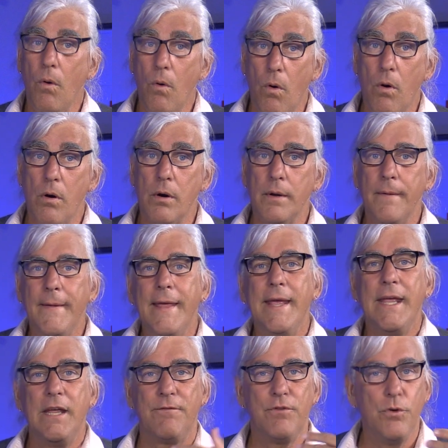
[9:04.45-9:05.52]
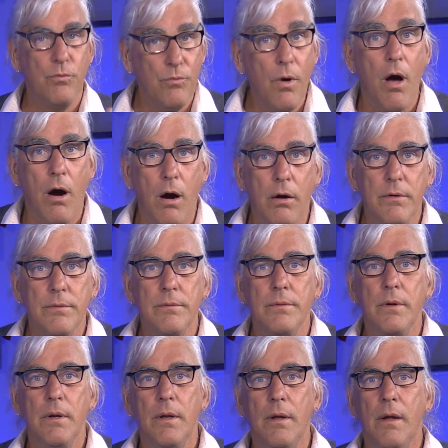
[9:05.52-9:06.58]
Or if you are
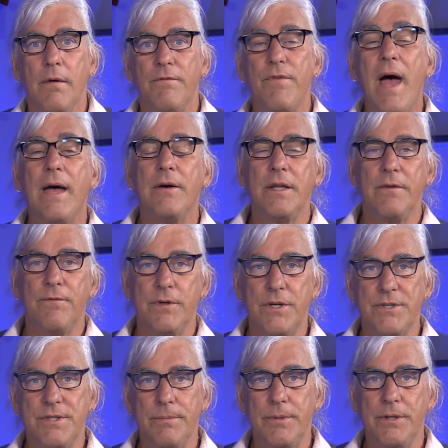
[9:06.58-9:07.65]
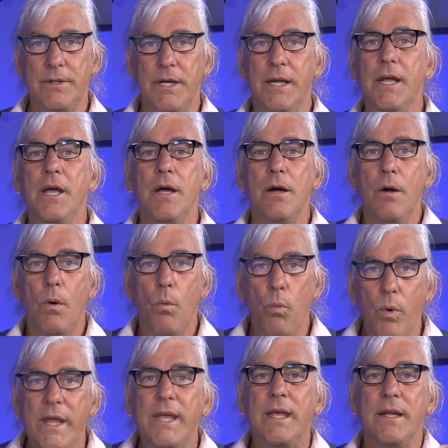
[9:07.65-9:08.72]
filing for disability,
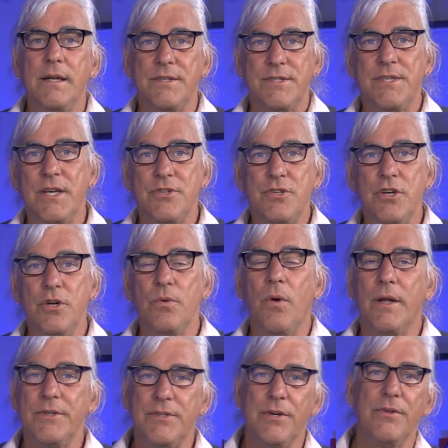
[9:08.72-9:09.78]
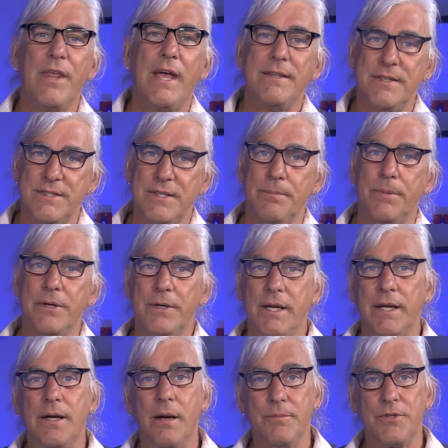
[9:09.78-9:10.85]
we can assist you until that
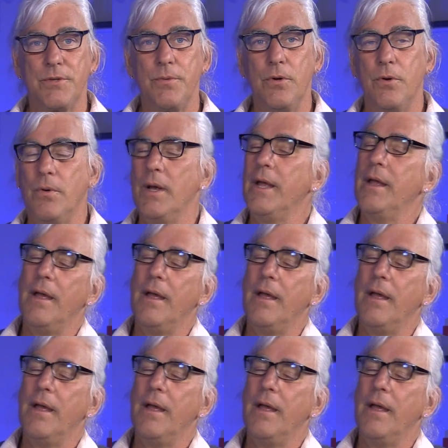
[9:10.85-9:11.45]
disability comes through.